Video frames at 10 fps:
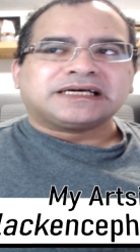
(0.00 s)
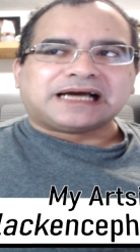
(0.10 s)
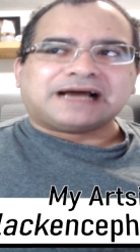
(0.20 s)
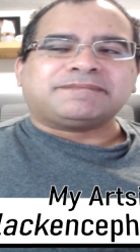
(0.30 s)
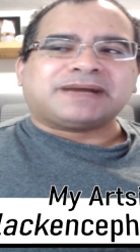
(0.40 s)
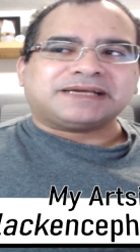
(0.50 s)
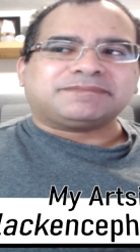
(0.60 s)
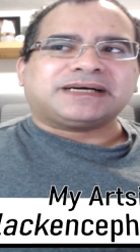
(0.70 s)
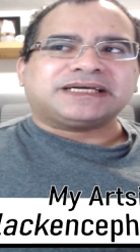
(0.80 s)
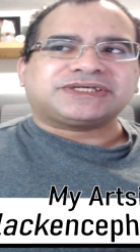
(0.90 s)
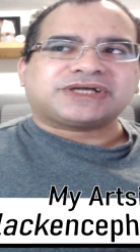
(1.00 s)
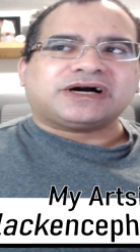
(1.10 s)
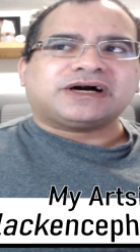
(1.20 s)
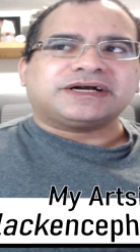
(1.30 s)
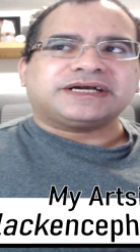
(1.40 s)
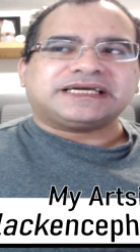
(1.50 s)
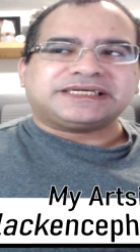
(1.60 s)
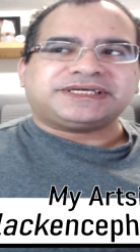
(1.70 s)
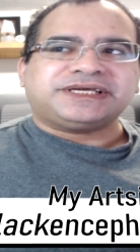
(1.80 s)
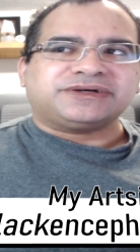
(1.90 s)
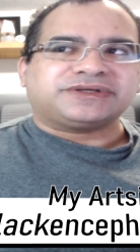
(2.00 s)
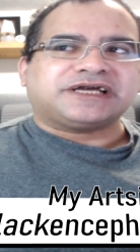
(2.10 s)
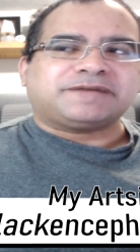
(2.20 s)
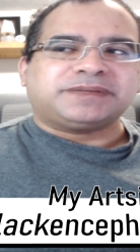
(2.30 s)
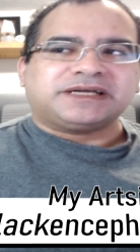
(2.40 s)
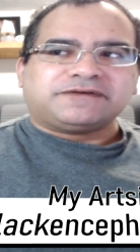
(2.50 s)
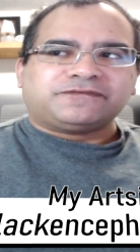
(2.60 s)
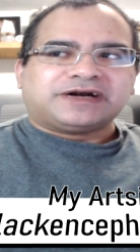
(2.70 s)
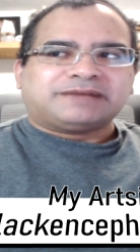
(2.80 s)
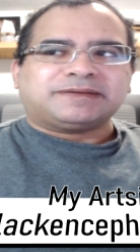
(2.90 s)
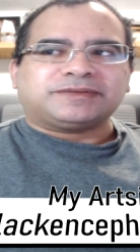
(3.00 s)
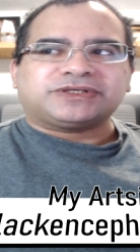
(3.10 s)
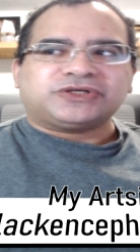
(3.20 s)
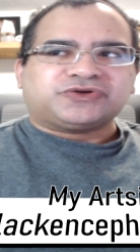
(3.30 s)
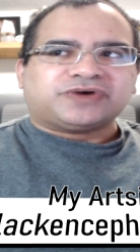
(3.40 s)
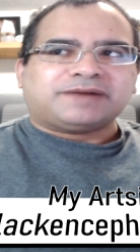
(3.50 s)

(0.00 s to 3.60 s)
I, my my scar is healed up enough where I'm able to draw